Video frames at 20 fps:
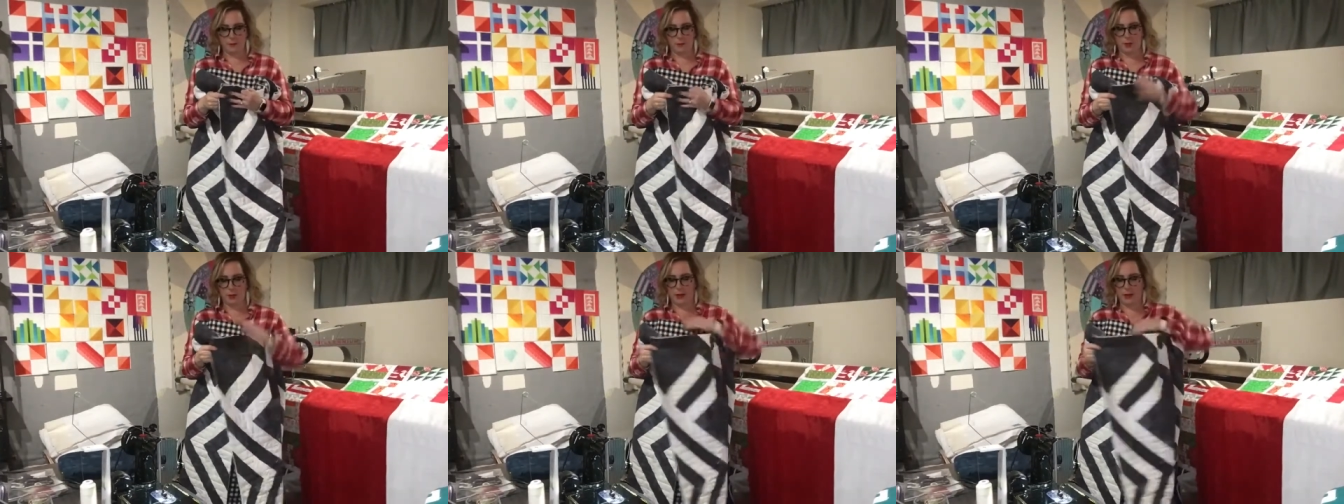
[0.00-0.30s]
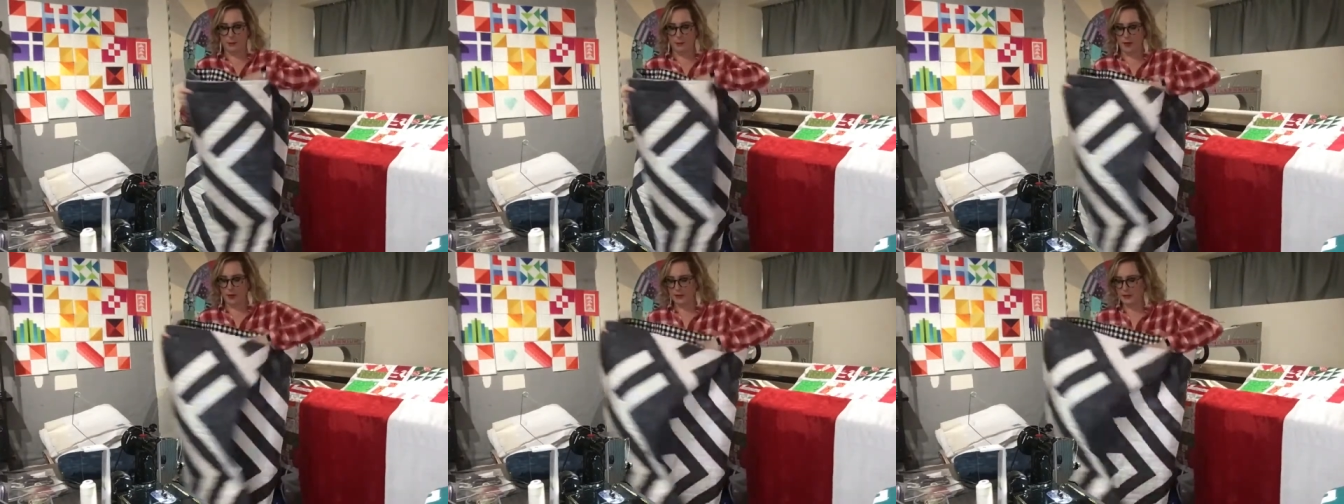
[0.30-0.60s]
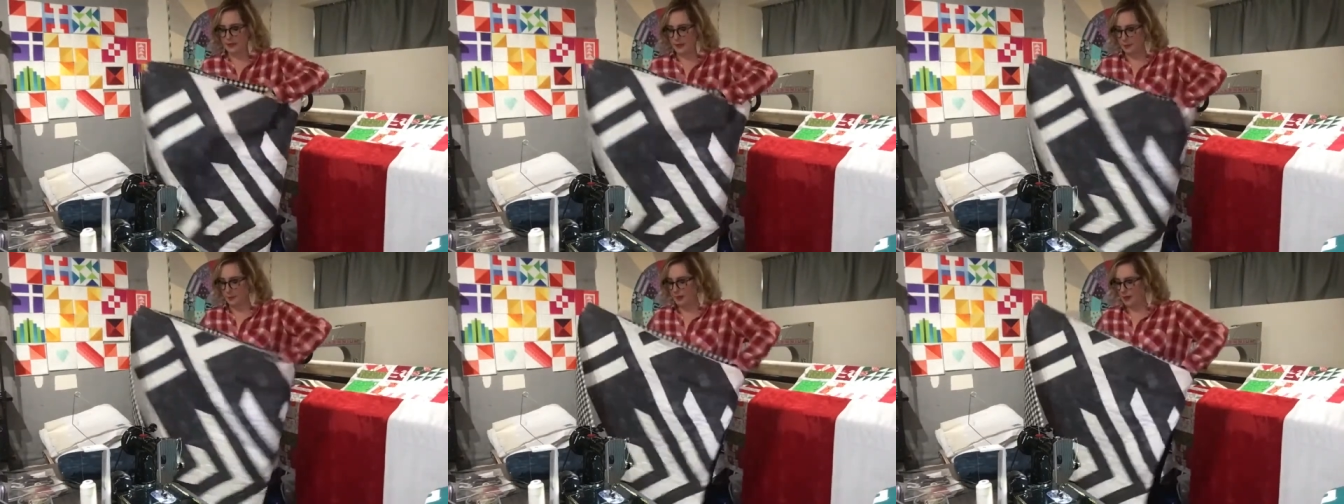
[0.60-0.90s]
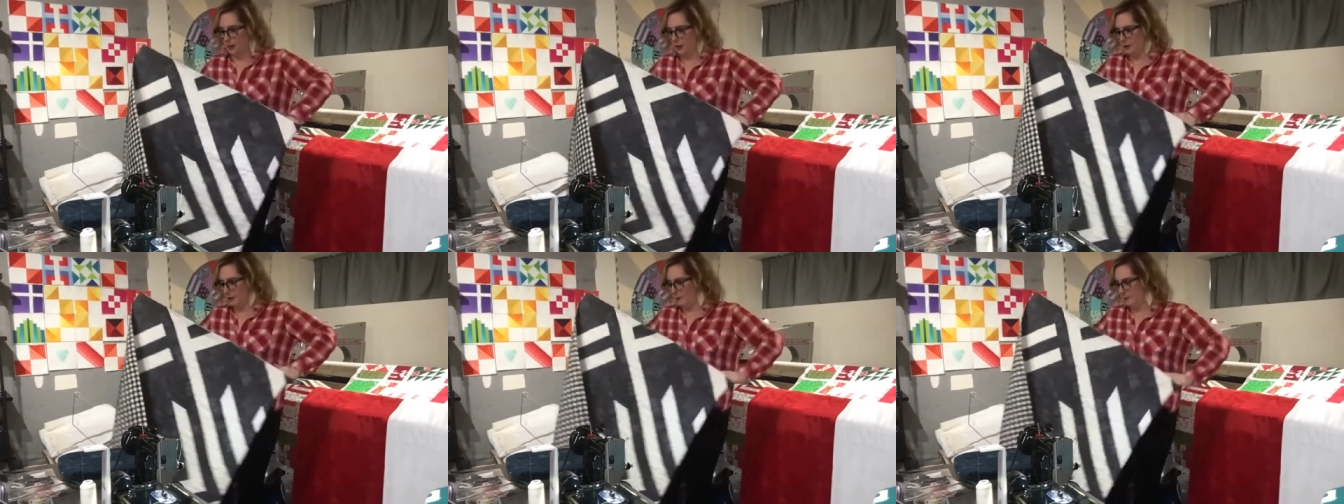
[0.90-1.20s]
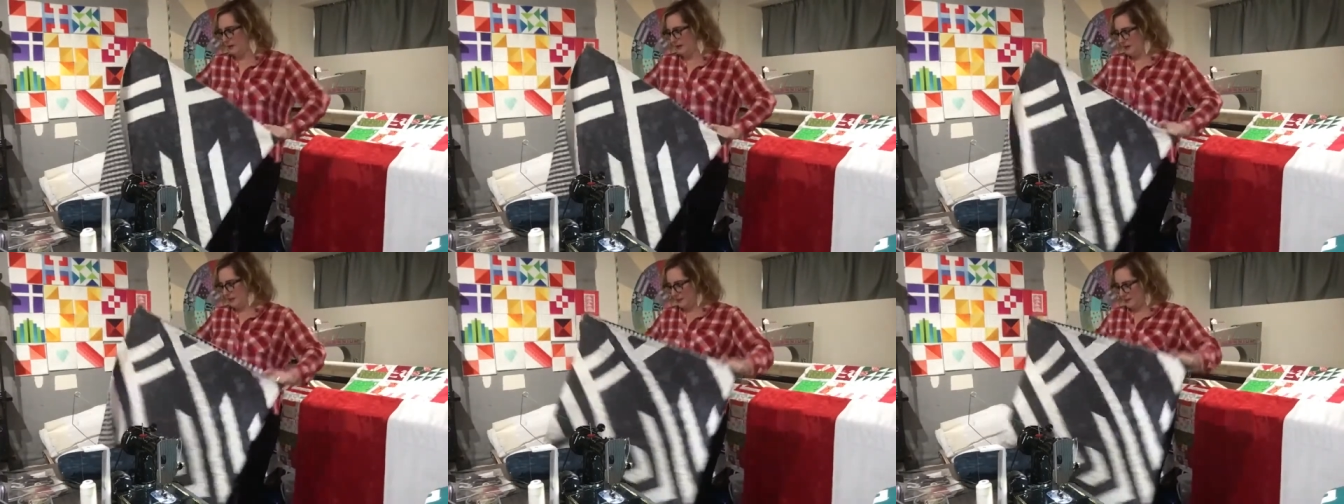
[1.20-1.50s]
Grandma sent me all the
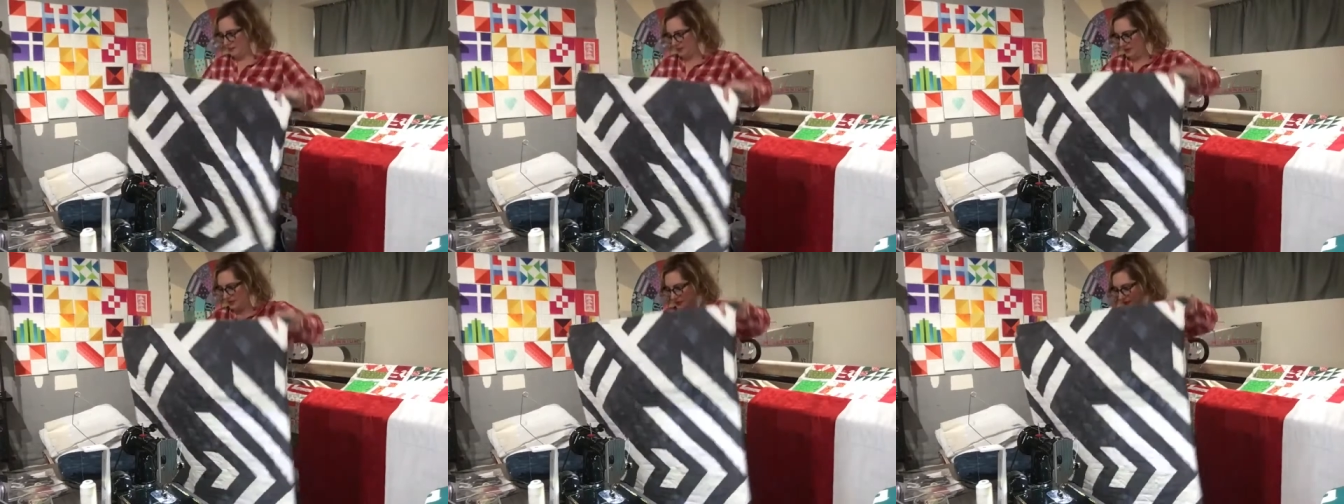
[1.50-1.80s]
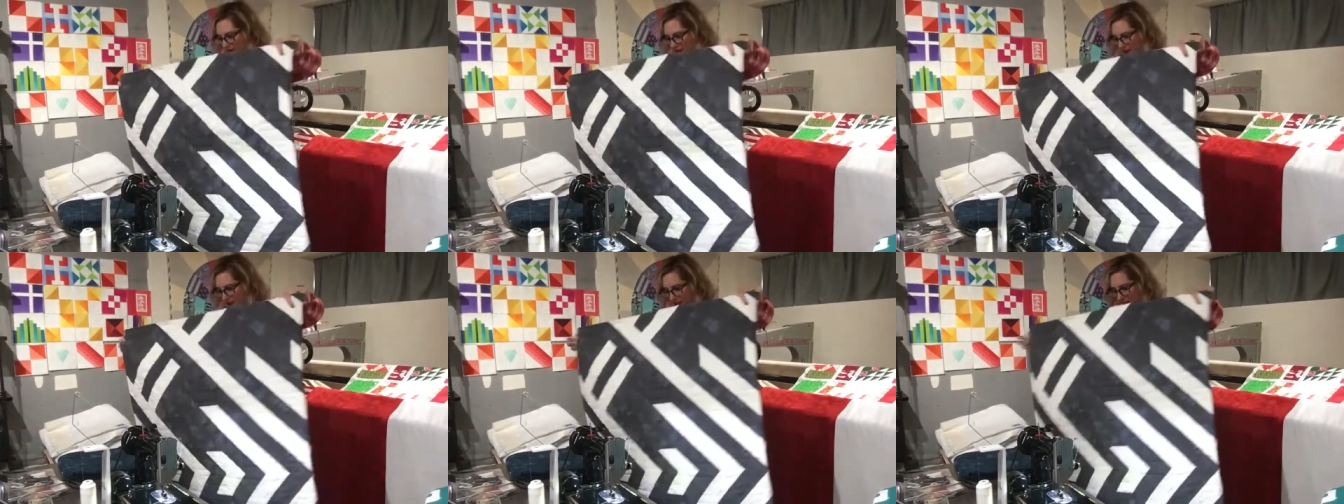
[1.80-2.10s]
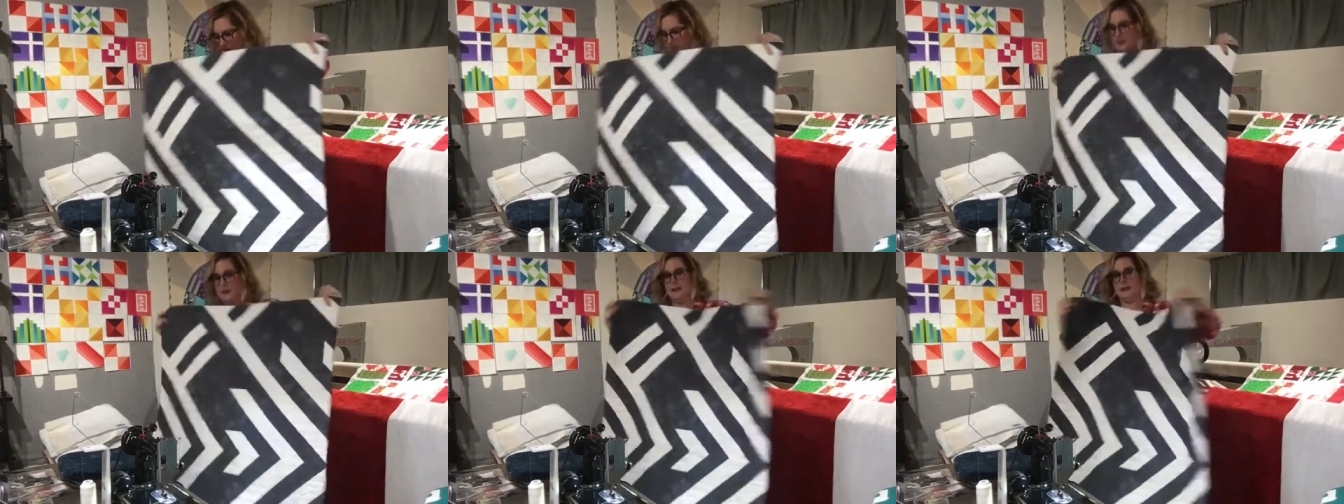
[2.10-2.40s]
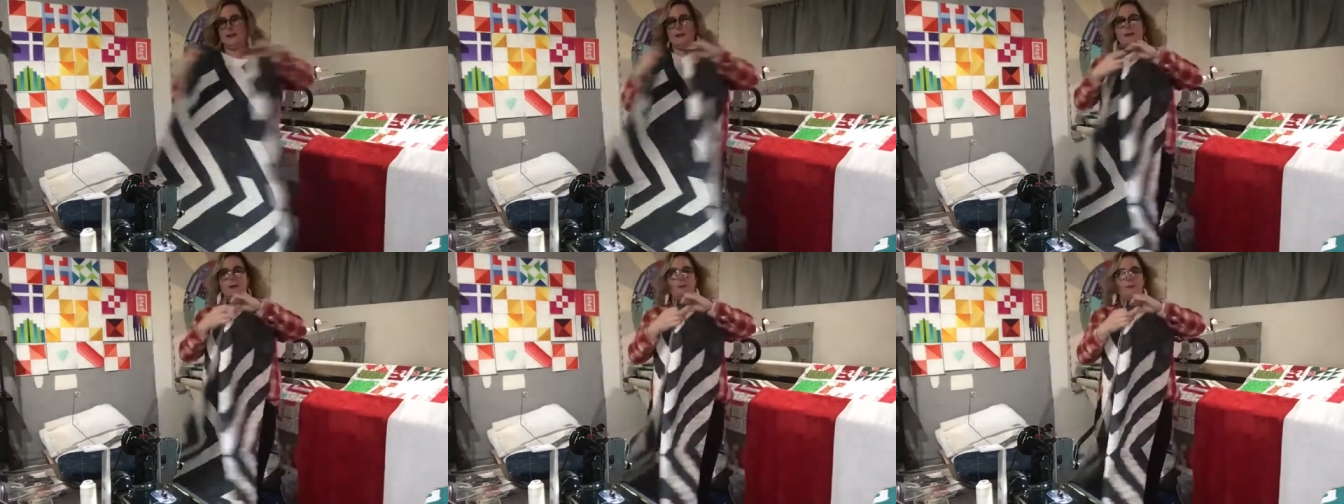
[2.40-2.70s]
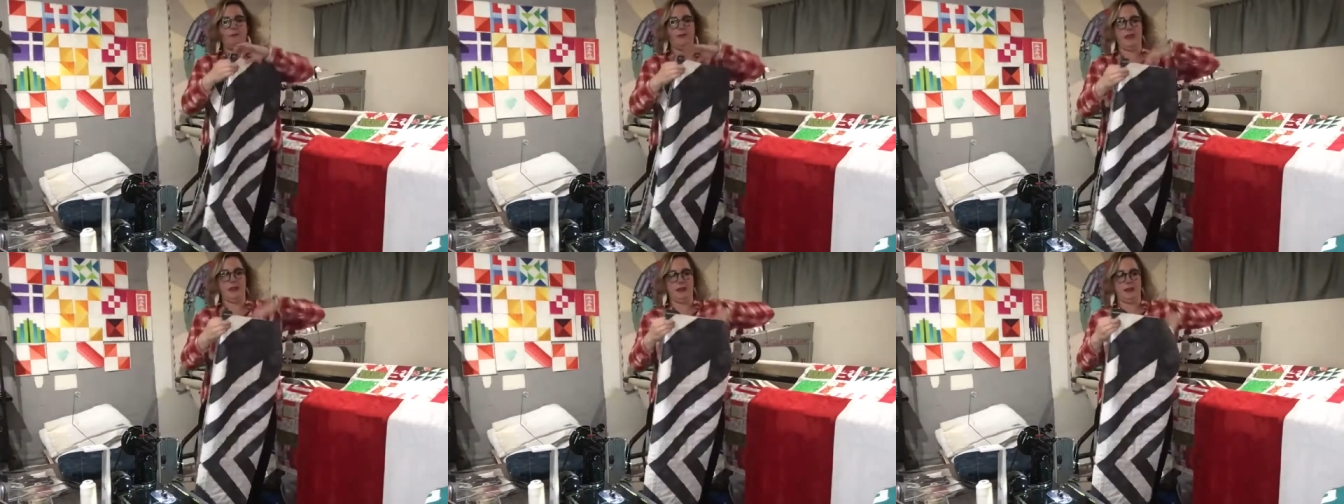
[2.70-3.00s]
bits and pieces,
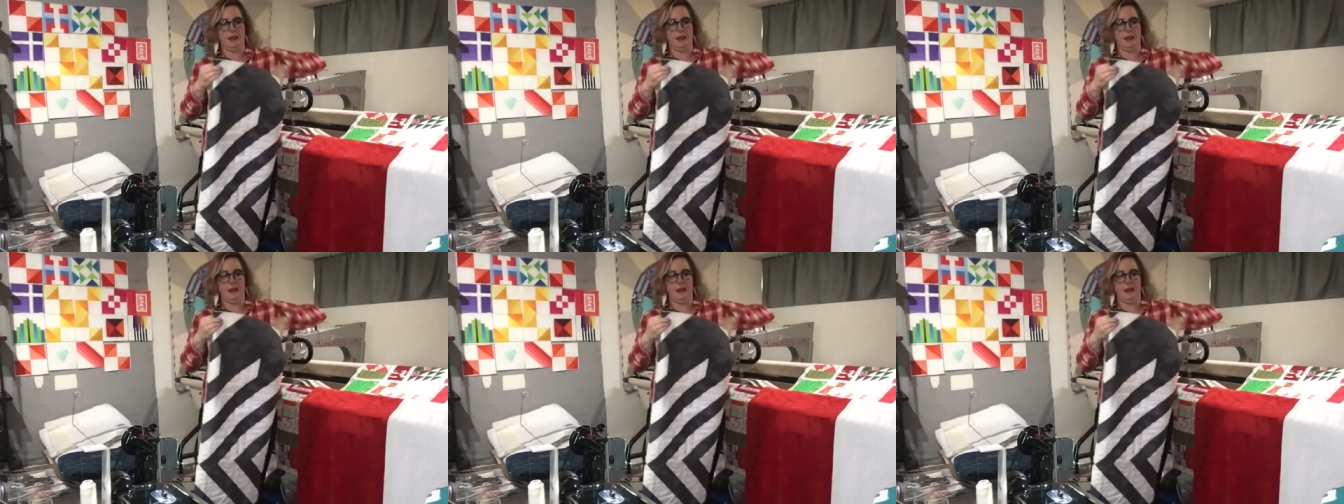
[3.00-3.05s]
and